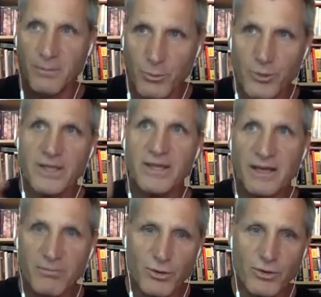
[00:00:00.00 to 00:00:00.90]

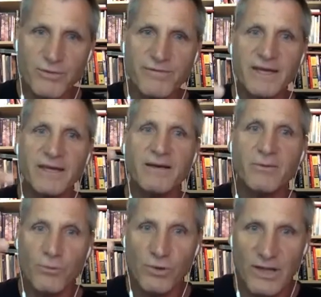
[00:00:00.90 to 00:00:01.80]
breathing, moving,
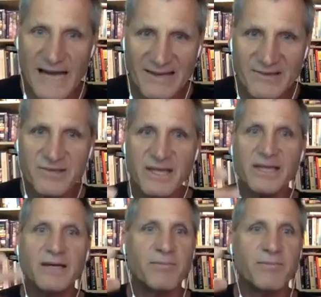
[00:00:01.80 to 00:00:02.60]
relaxing,